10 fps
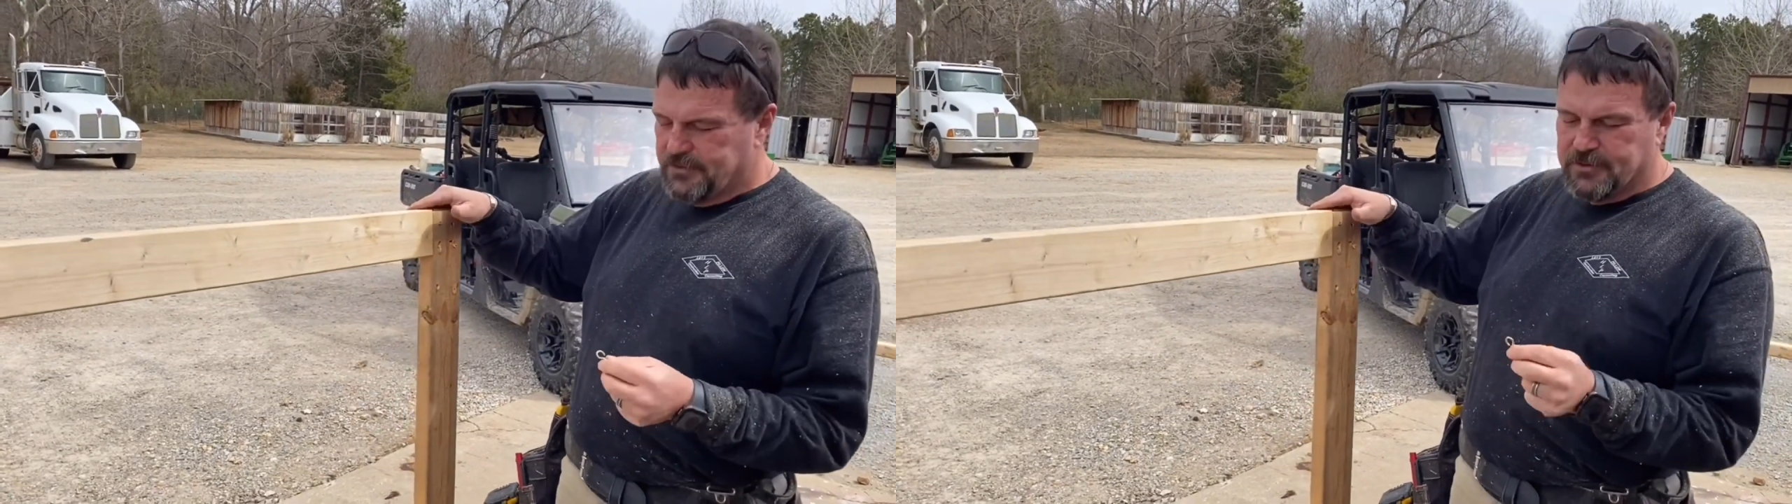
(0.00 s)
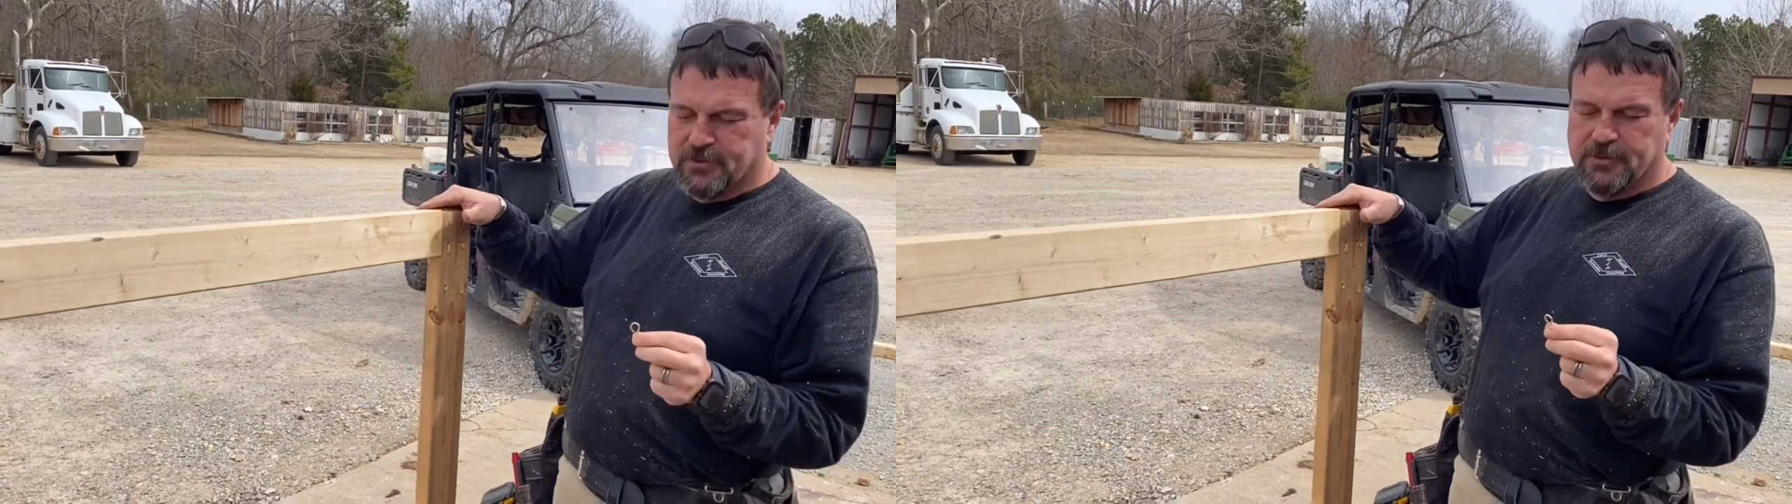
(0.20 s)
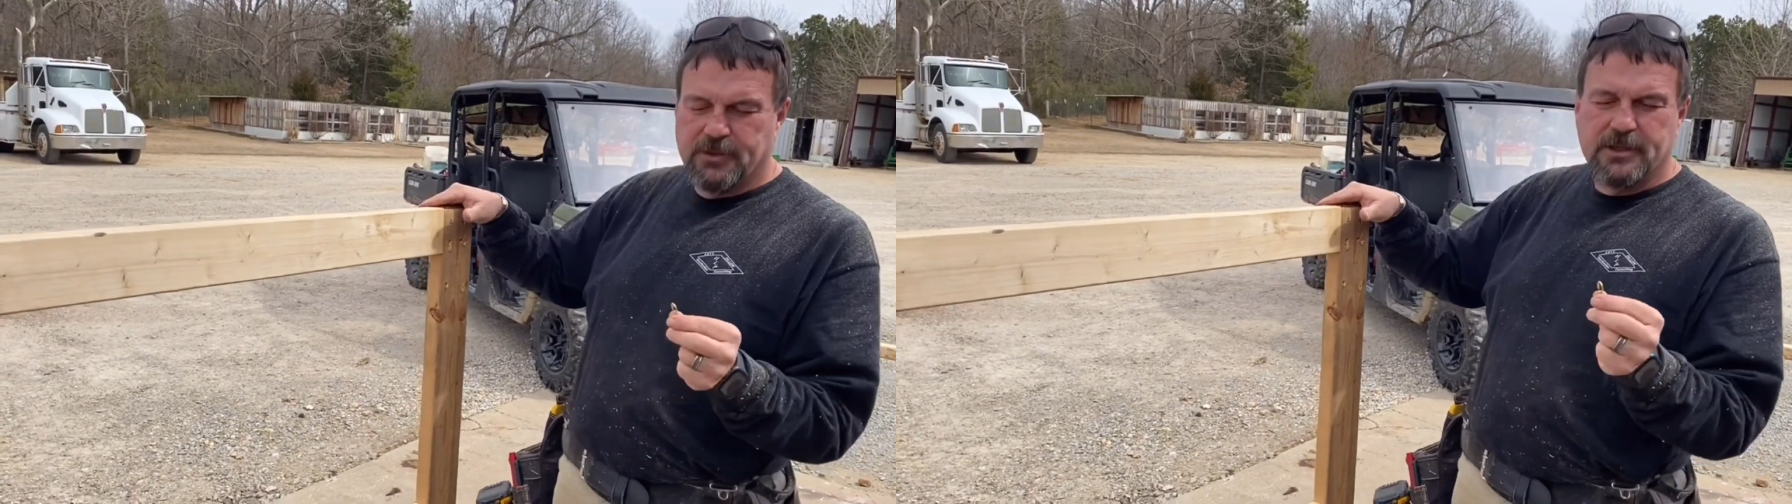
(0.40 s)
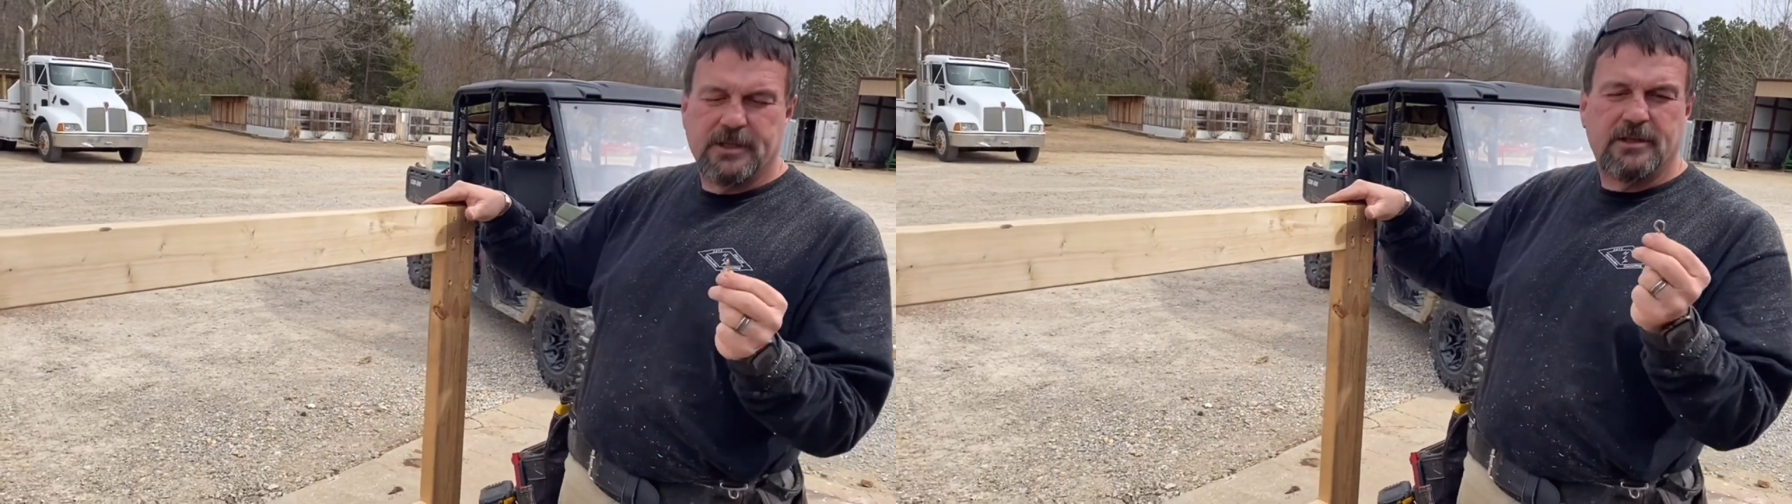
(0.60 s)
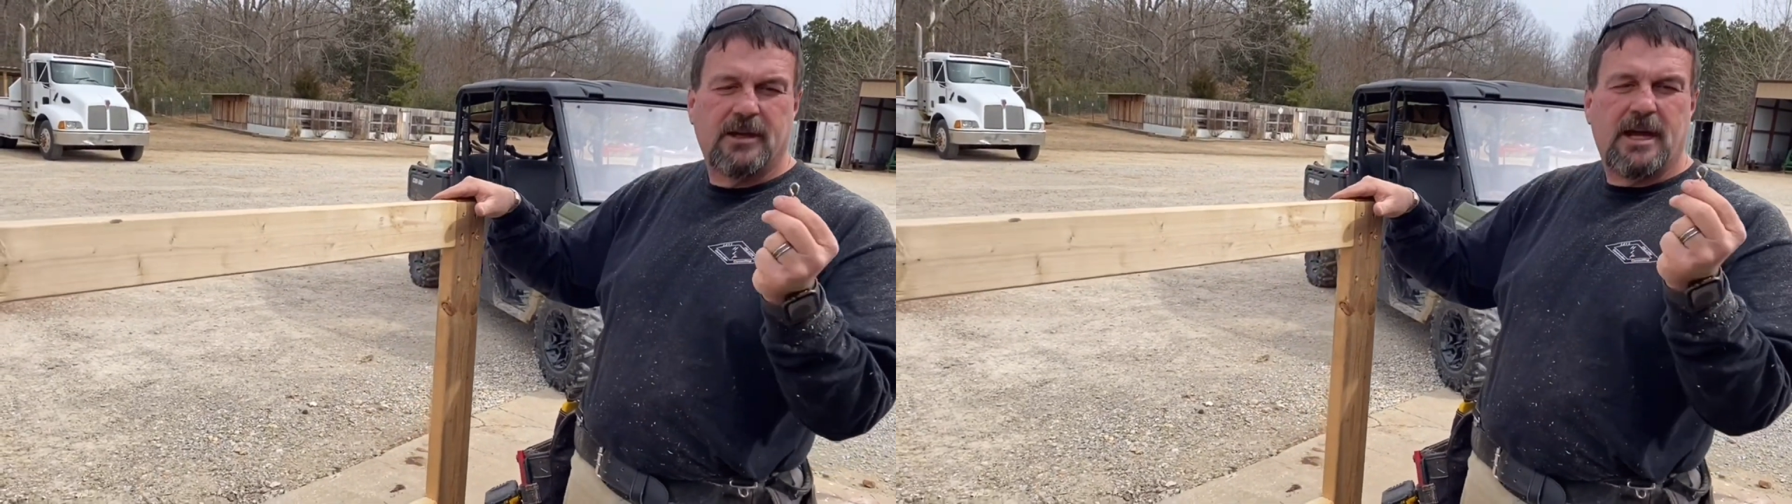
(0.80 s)
So we're gonna put
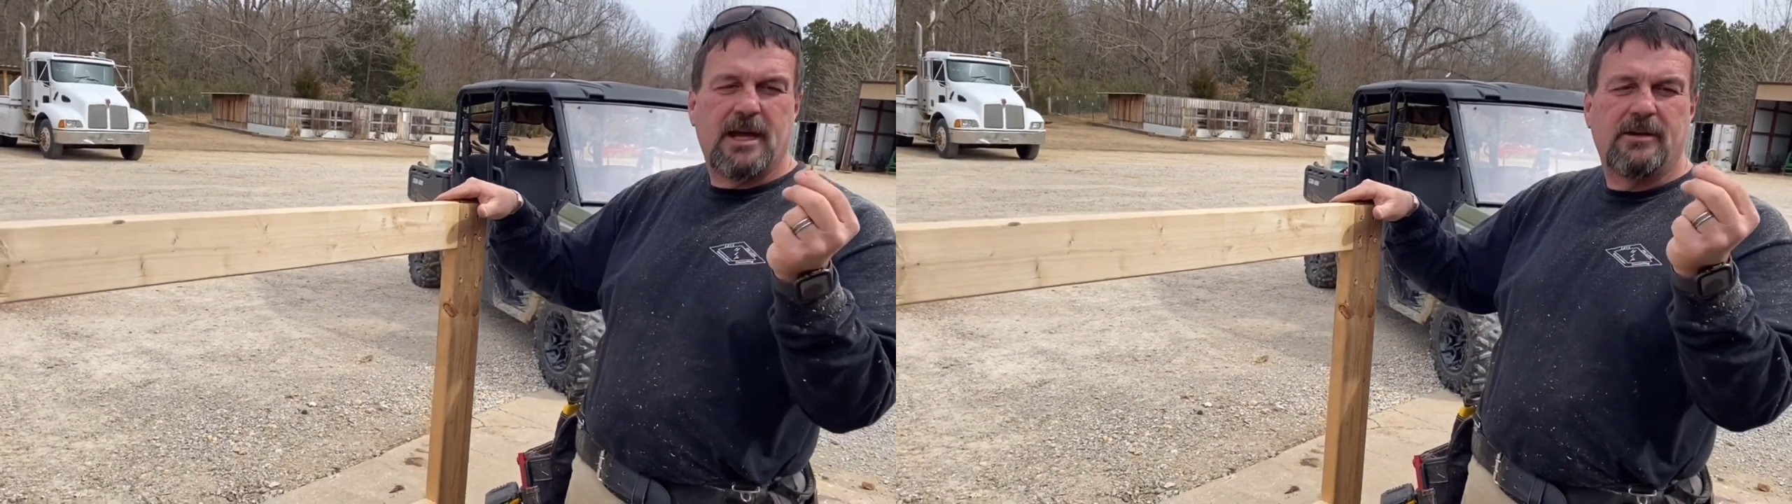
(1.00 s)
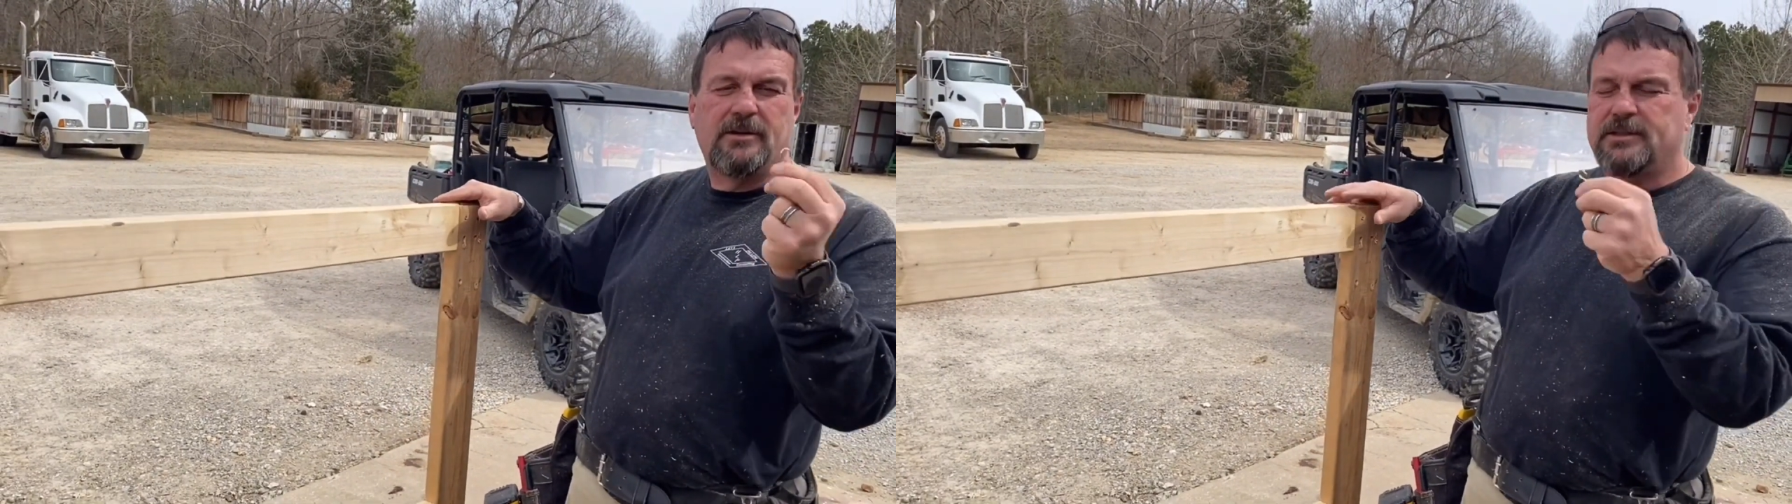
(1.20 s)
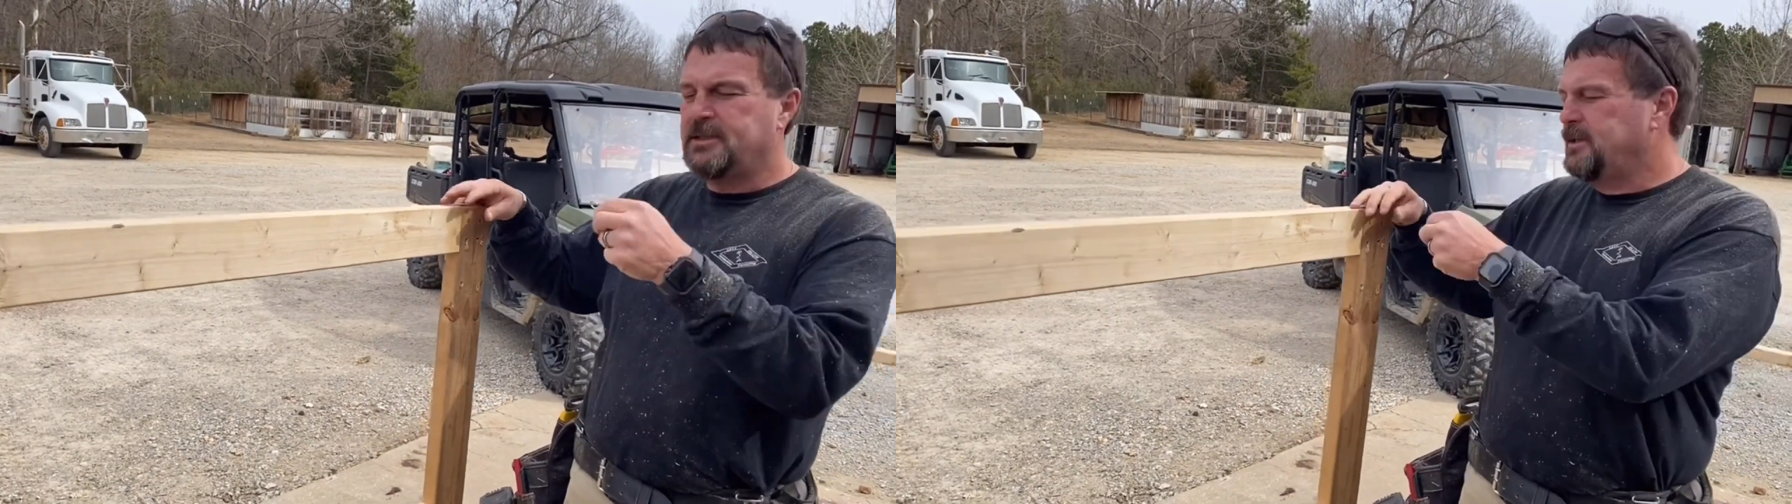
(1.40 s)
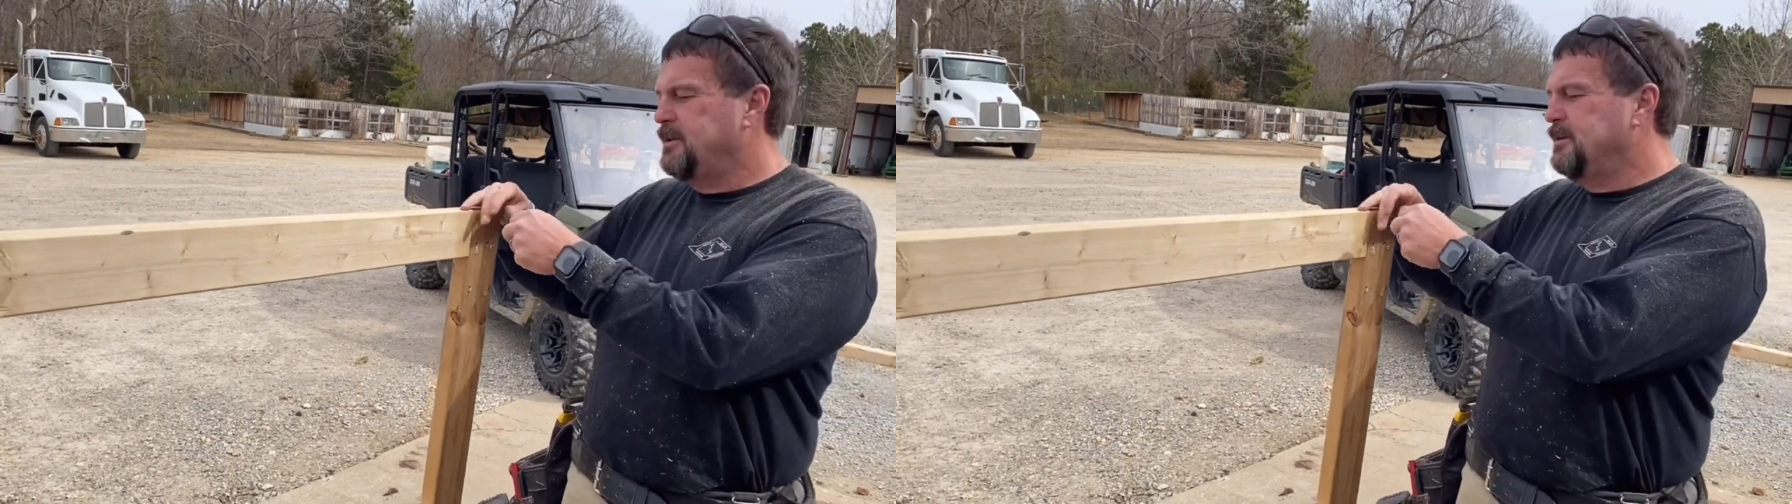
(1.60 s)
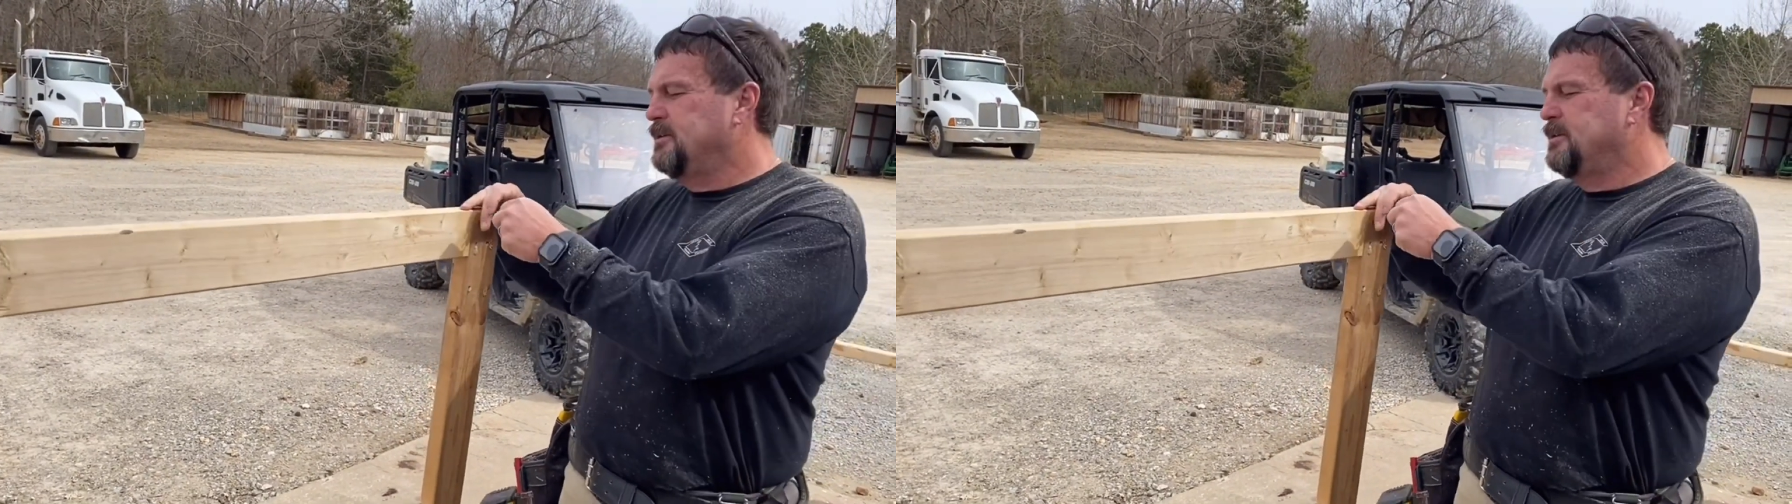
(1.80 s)
these little eye hooks in
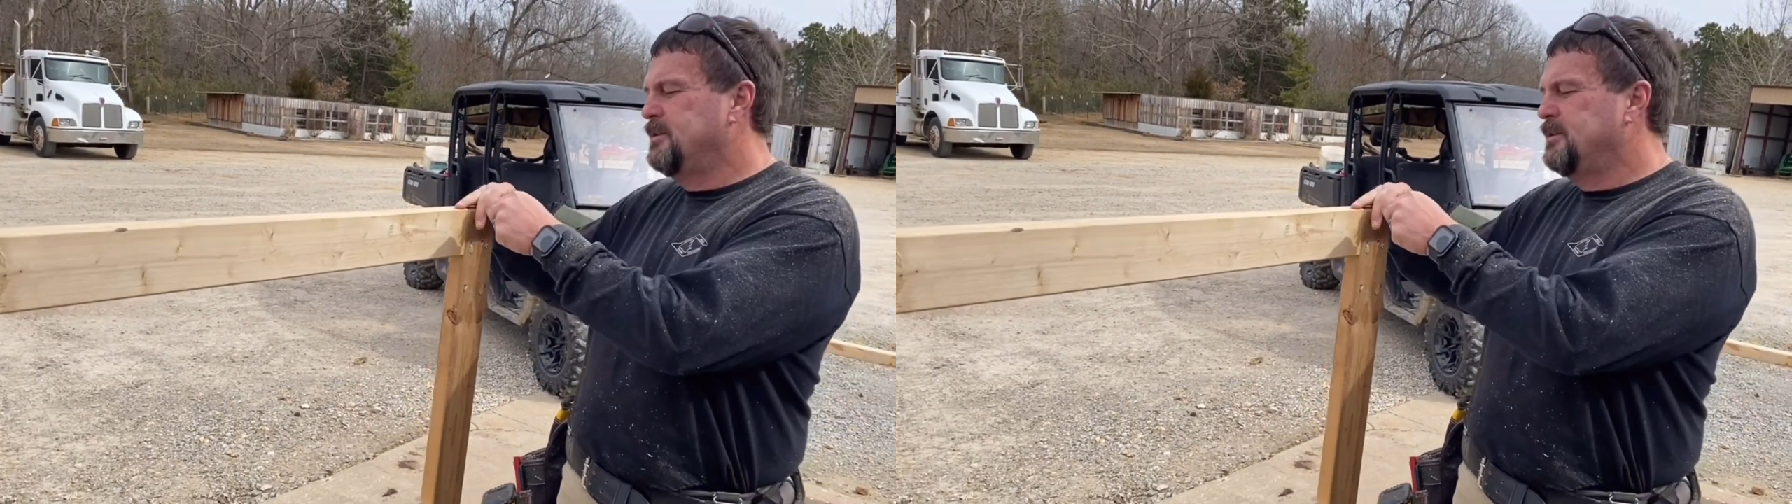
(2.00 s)
here,